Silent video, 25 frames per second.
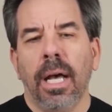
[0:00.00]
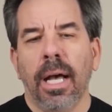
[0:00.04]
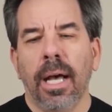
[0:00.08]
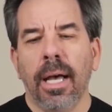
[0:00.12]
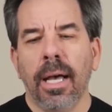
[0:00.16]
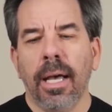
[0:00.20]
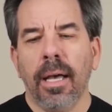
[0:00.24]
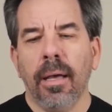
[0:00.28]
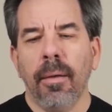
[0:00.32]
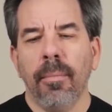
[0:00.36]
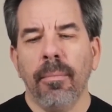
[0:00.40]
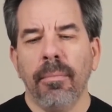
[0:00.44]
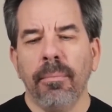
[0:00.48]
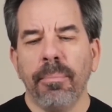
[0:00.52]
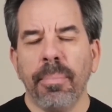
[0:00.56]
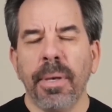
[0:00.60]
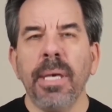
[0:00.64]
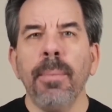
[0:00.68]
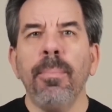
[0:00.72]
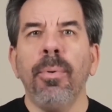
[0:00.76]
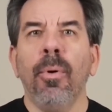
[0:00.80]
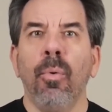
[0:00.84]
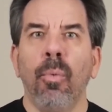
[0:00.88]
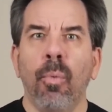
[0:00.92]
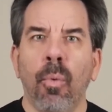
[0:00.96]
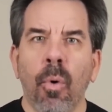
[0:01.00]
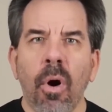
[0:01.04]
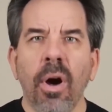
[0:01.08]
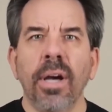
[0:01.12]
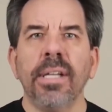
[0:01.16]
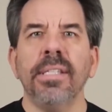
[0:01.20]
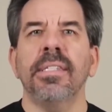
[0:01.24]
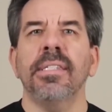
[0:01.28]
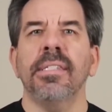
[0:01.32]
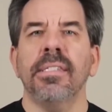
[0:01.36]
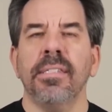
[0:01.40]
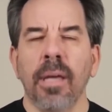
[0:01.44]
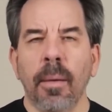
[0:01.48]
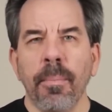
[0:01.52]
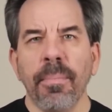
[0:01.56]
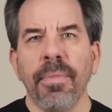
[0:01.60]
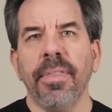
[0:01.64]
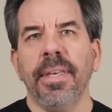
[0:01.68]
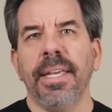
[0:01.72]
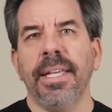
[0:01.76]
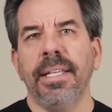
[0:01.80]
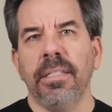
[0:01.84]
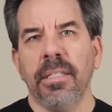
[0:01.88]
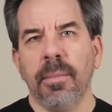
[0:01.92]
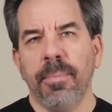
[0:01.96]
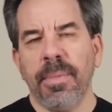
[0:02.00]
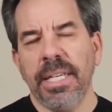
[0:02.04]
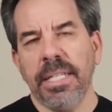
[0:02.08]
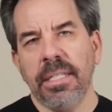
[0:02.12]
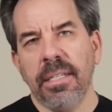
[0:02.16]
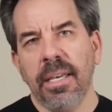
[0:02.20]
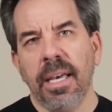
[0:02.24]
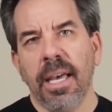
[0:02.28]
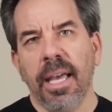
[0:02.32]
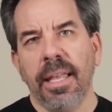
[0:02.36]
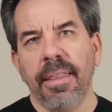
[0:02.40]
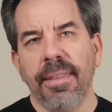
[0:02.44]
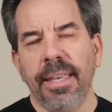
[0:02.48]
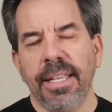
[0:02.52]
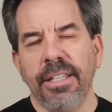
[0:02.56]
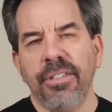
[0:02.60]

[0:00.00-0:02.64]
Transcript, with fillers: um, people want something to be done.